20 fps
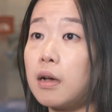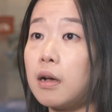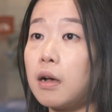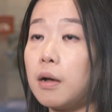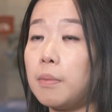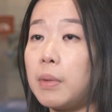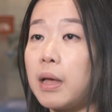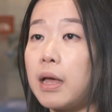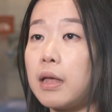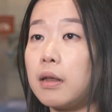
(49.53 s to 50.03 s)

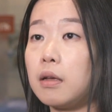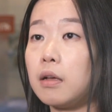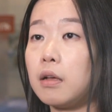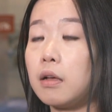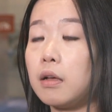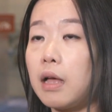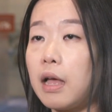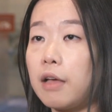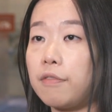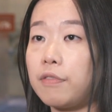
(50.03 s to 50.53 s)
and
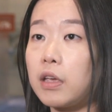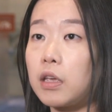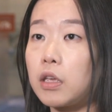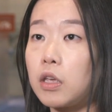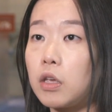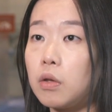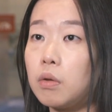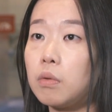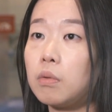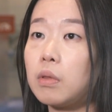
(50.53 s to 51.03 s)
a
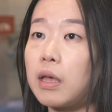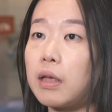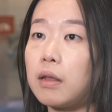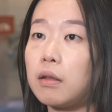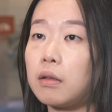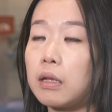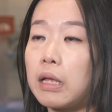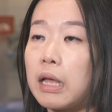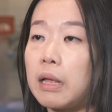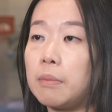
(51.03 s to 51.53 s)
FAQ
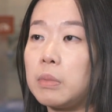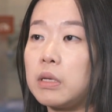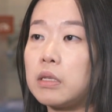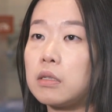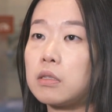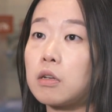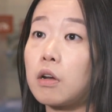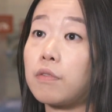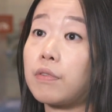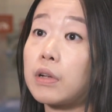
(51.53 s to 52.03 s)
that can
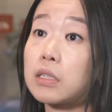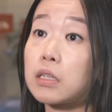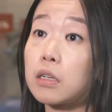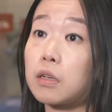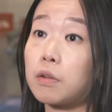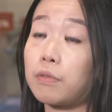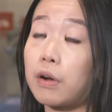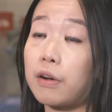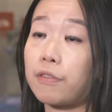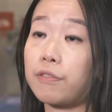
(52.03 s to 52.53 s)
serve as a
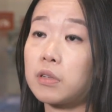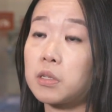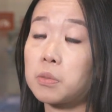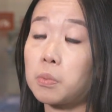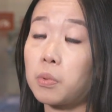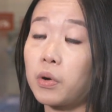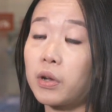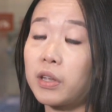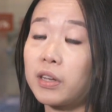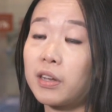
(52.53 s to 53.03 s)
good reference
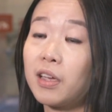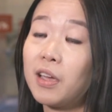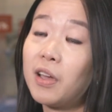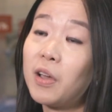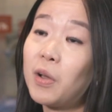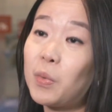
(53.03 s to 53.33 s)
point.